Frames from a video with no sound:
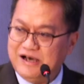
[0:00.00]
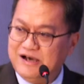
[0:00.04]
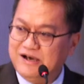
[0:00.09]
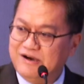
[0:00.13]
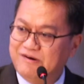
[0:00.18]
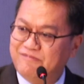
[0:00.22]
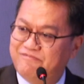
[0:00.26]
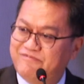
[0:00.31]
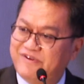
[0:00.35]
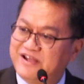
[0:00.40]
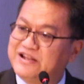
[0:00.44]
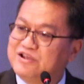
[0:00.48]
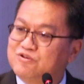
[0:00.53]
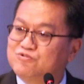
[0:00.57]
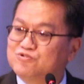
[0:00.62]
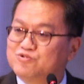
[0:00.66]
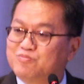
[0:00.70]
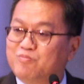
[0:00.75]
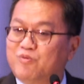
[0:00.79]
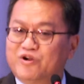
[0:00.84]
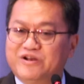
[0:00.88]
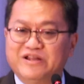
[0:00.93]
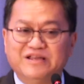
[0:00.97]
a very
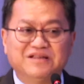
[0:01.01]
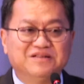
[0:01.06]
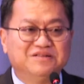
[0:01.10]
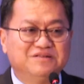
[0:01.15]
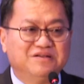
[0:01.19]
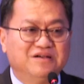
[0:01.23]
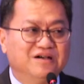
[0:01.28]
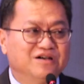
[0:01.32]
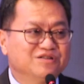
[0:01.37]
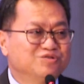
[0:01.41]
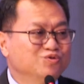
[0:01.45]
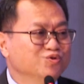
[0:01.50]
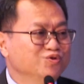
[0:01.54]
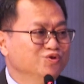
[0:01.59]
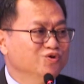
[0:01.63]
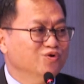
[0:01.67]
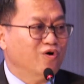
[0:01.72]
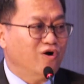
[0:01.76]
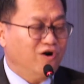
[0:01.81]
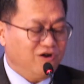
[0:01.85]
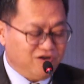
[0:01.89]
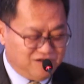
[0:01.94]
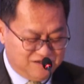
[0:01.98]
good morning to
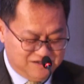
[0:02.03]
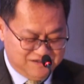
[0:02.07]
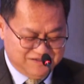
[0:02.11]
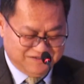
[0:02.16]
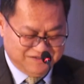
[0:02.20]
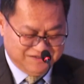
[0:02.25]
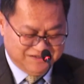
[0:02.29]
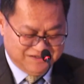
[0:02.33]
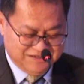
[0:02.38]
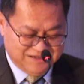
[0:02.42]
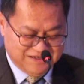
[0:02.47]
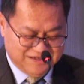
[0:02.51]
you all.